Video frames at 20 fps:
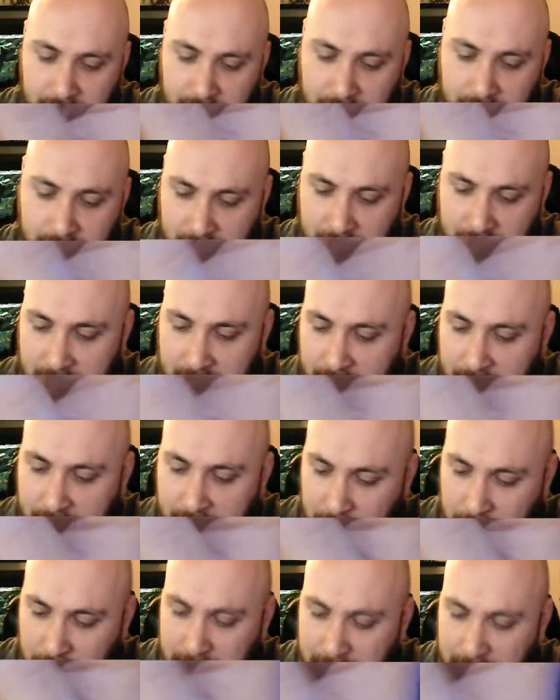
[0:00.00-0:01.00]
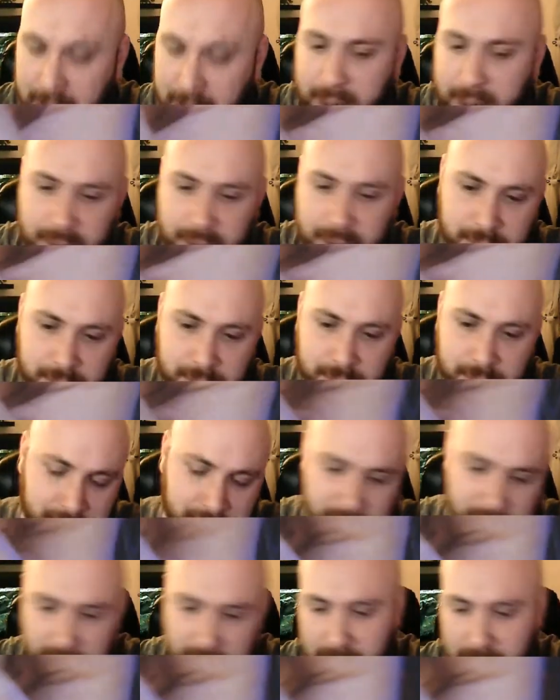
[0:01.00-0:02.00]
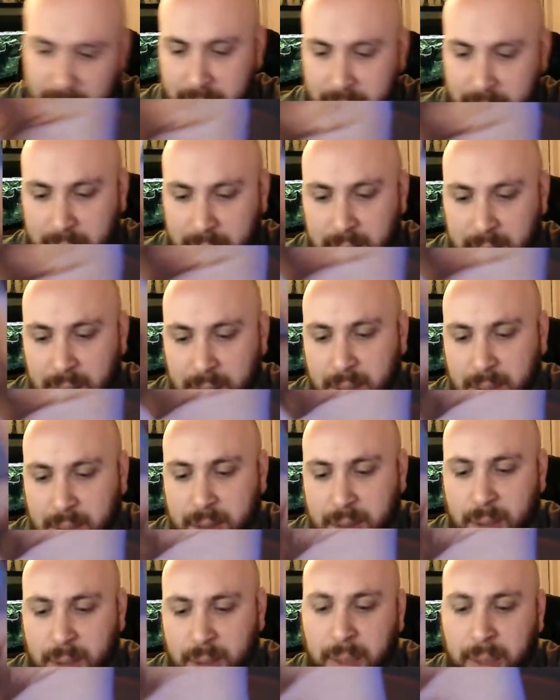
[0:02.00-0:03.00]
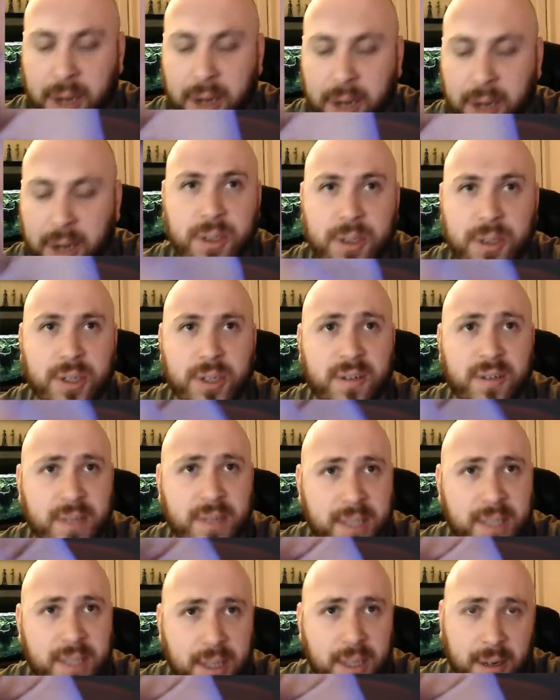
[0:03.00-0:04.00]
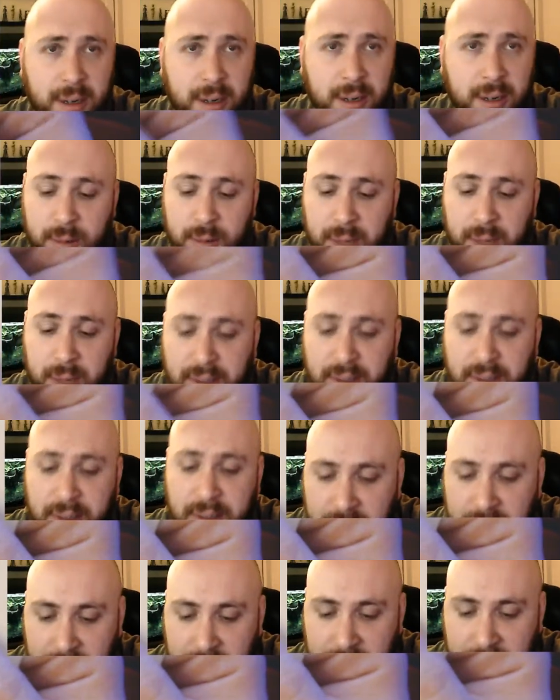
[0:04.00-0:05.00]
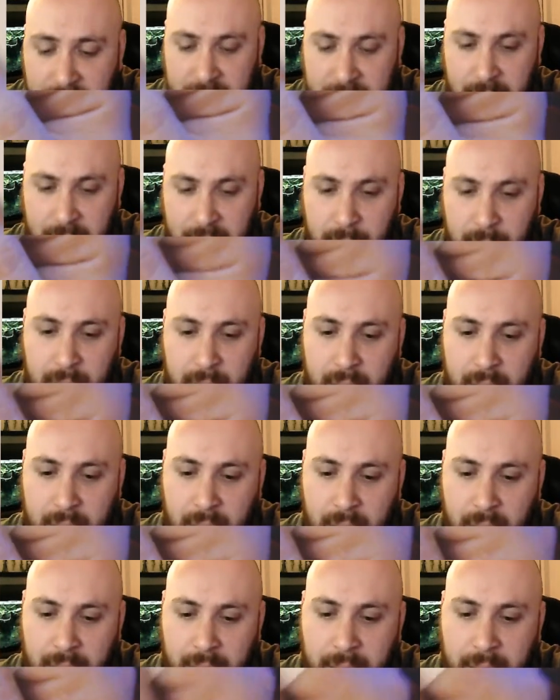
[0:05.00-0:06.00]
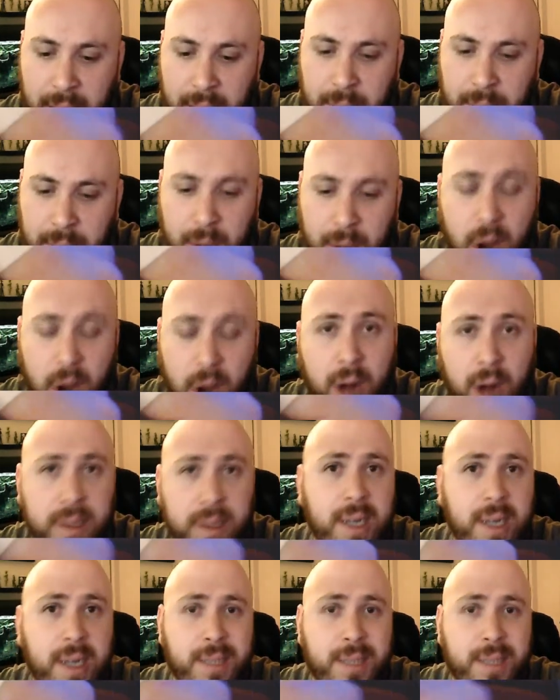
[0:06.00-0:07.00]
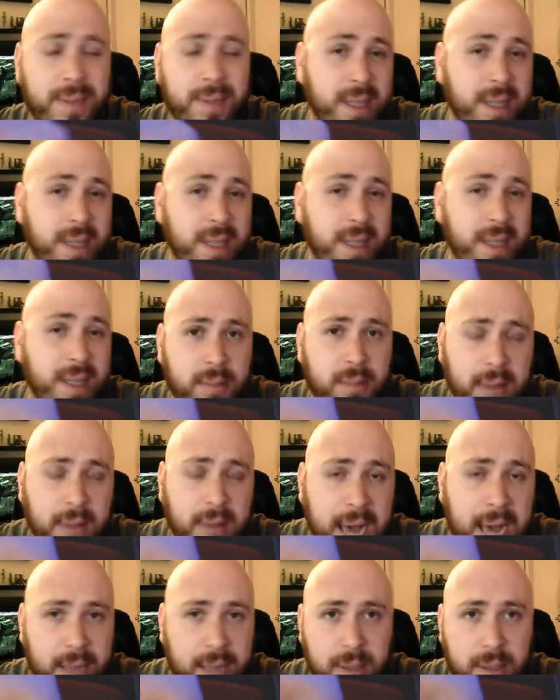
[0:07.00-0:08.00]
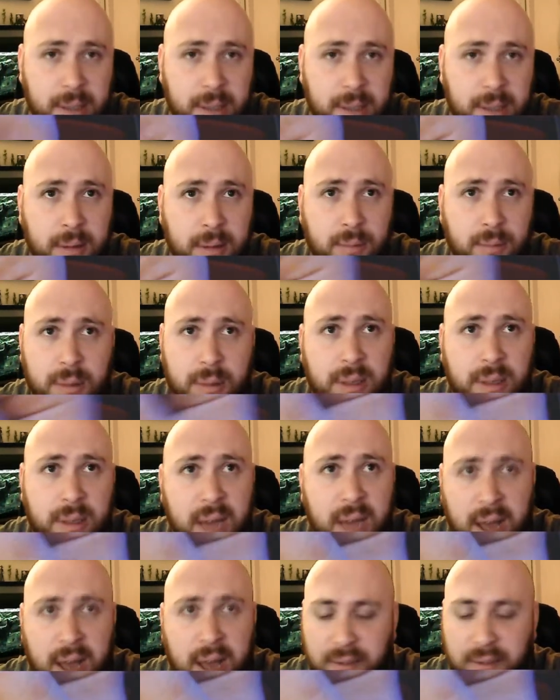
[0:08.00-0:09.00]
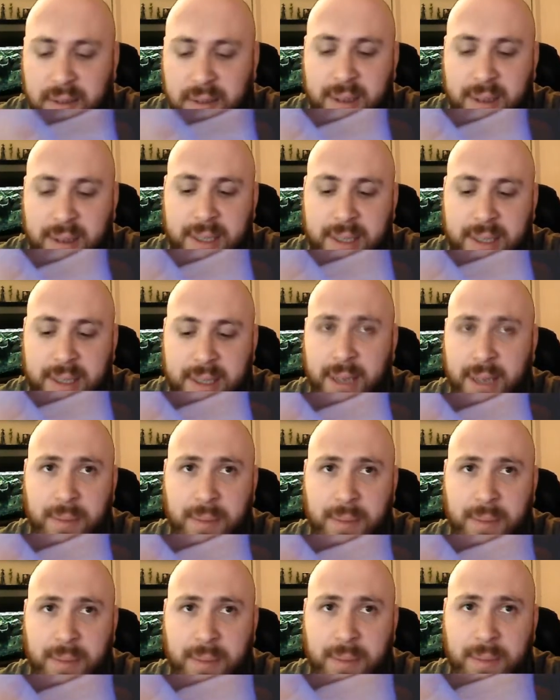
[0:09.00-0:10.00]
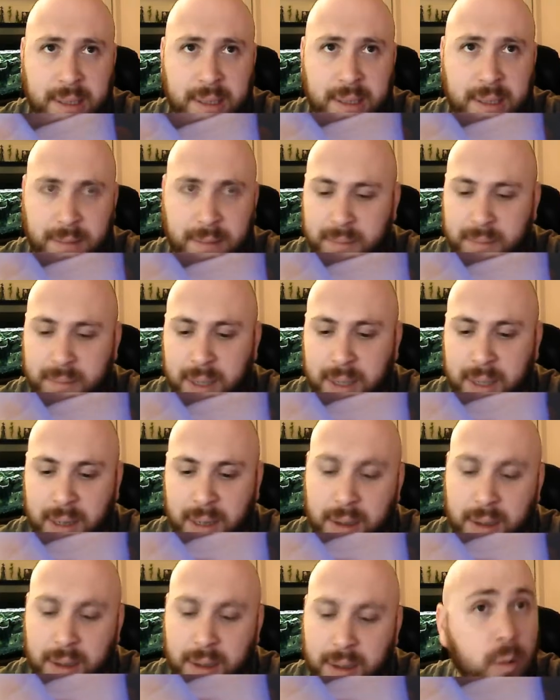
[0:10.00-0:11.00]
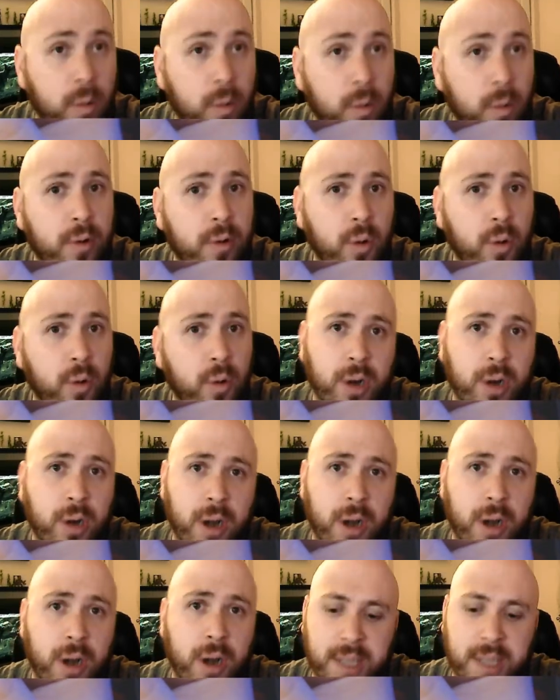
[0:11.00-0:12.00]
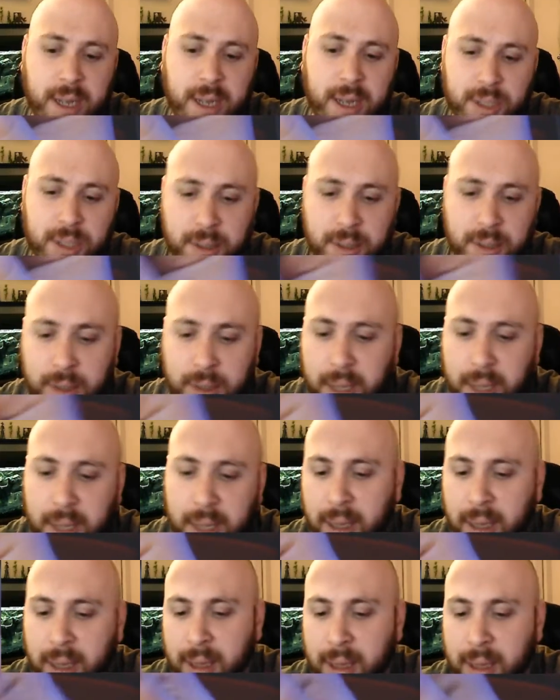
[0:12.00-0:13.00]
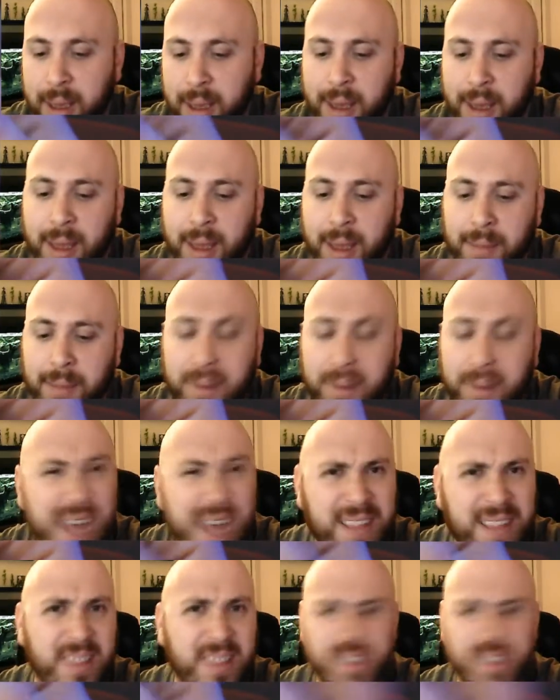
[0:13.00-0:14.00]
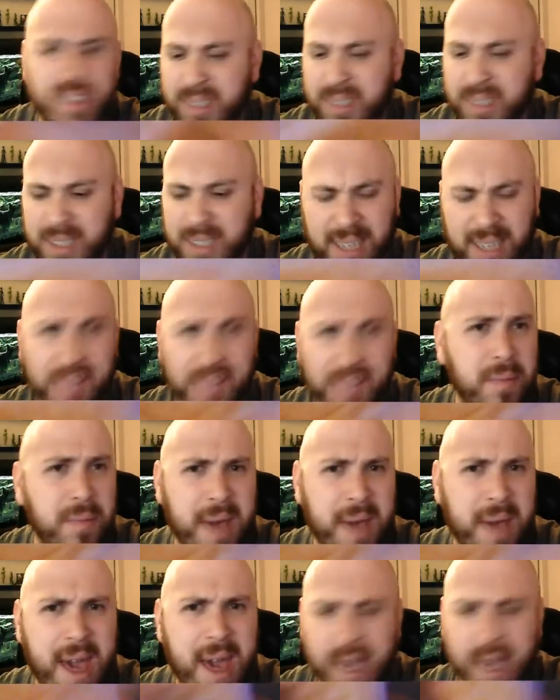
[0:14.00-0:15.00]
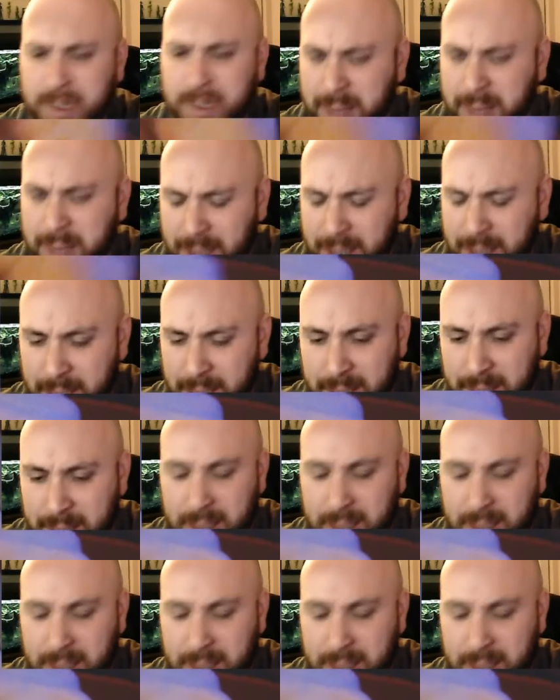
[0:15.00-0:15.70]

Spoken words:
and I can compare it to my card surface here. Do they feel the same? A card that has been cleaned with acetone will not feel the same as, you know, what the normal cardstock should look like. I'm glad that this is in the packs because,